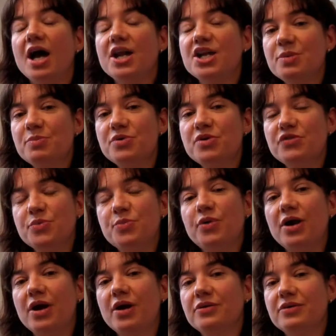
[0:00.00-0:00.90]
A number of the
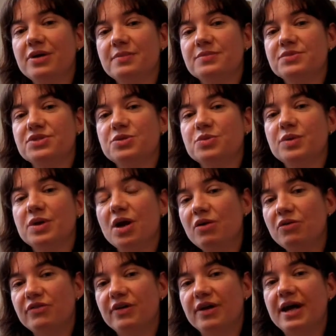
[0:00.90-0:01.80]
programmes that we
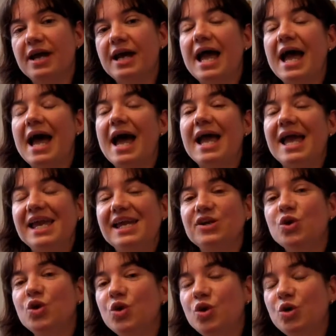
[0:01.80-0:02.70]
offer
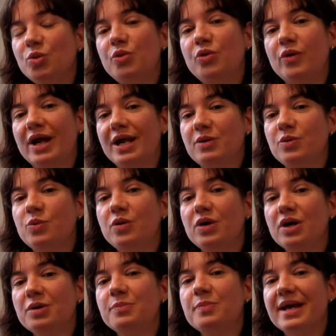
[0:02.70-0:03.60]
incorporate
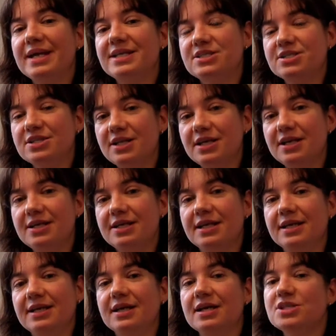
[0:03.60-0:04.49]
work-based
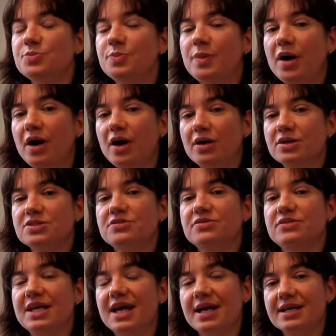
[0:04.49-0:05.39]
learning as part of
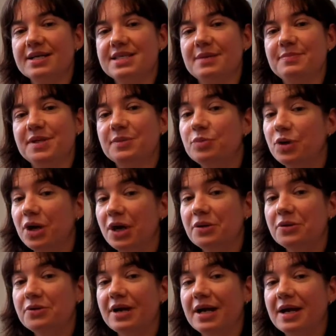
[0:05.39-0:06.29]
the academic
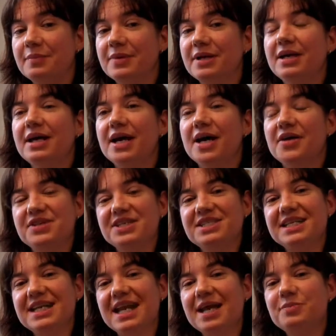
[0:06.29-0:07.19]
programme and
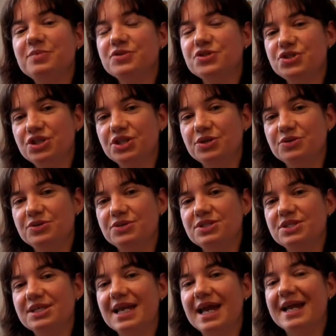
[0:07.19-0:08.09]
this enables students
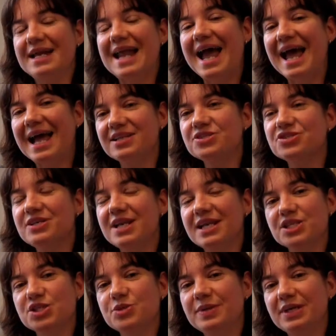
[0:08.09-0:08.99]
to gain hands-on
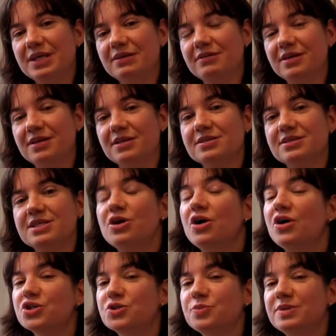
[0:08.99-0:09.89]
experience in
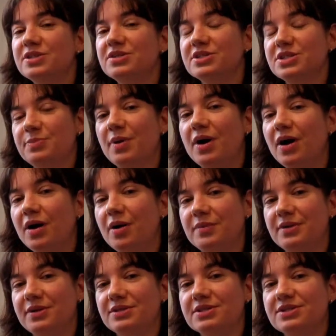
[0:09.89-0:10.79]
hospital
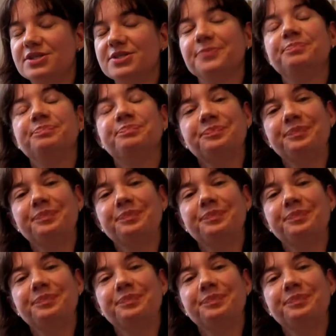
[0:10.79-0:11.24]
departments